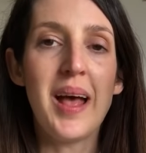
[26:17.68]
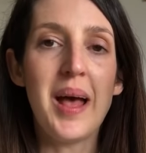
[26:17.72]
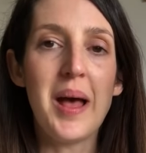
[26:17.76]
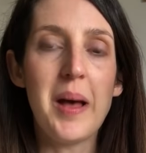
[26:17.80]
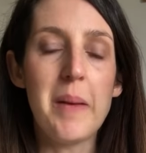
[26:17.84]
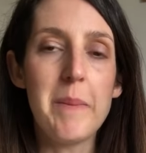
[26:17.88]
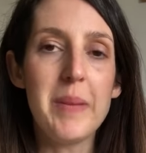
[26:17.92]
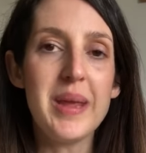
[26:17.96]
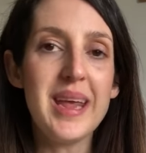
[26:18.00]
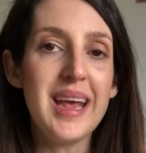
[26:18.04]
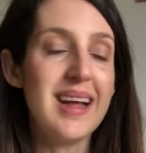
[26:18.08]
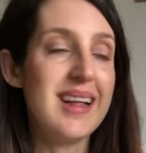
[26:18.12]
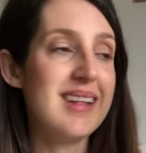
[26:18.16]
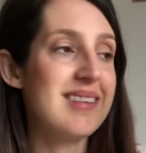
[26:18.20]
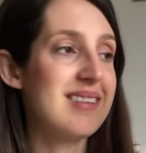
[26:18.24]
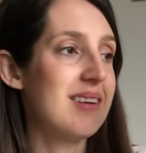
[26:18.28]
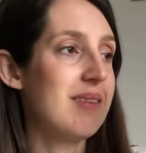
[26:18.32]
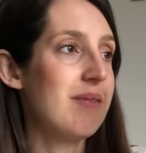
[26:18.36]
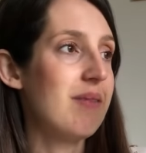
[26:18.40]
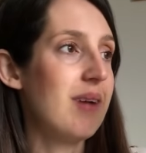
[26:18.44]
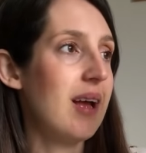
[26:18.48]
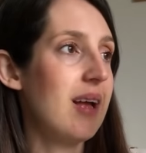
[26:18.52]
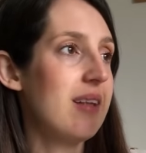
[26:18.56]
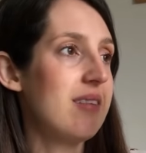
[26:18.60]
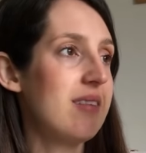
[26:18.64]
Um, but yeah, it's
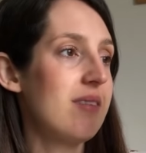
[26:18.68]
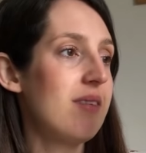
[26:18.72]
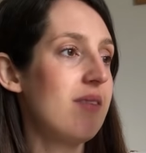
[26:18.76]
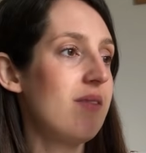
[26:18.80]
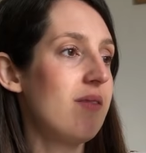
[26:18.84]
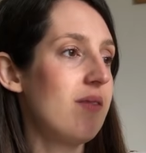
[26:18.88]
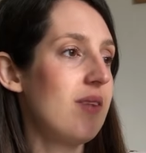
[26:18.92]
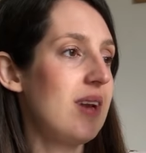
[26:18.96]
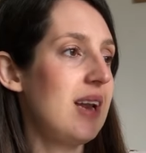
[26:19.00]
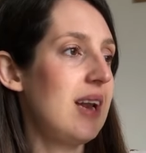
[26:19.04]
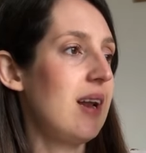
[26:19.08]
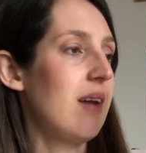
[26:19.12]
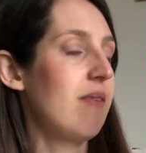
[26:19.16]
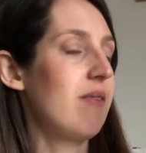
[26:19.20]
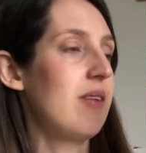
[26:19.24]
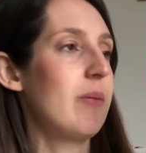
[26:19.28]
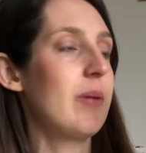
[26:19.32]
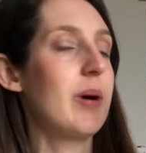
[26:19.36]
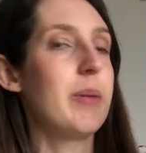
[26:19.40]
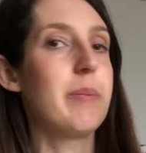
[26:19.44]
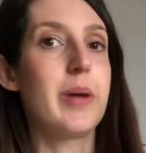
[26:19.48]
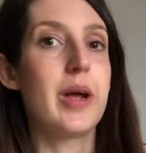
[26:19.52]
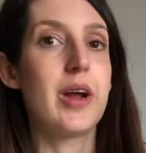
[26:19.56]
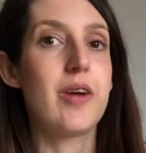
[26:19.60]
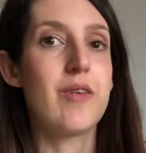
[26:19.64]
a, it's a really lovely
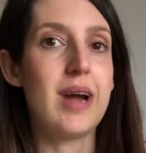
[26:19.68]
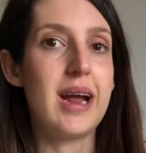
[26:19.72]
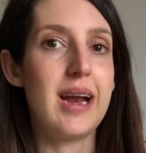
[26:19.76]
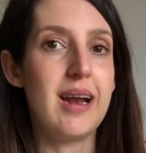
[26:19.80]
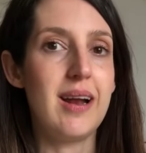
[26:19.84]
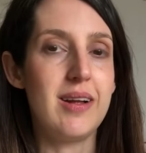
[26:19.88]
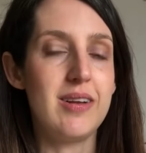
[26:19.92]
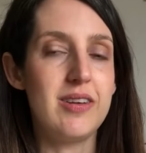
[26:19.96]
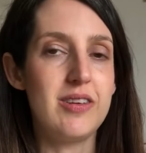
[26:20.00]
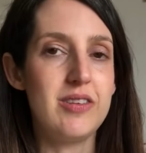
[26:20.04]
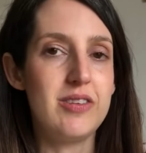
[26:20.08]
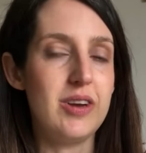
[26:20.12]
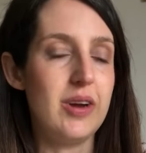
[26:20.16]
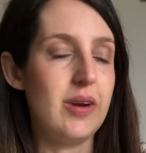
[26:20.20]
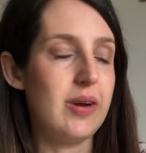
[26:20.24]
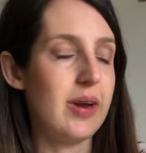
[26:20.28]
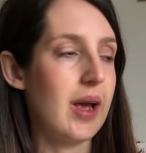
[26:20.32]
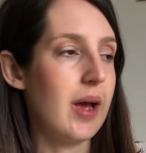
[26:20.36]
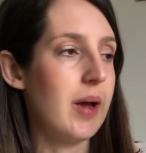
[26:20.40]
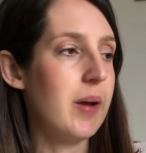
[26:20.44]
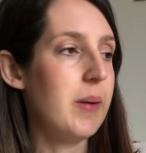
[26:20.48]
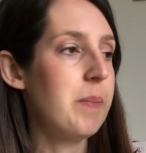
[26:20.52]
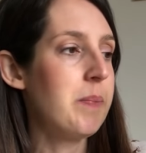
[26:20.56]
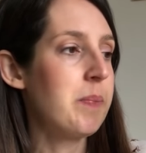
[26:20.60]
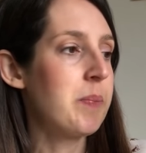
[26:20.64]
one by Grainline
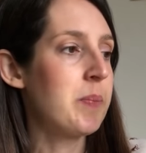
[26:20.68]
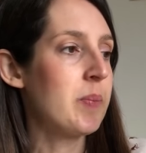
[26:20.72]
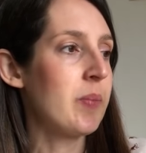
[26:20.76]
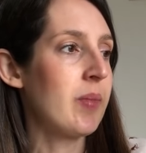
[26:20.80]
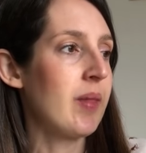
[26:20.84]
Studio.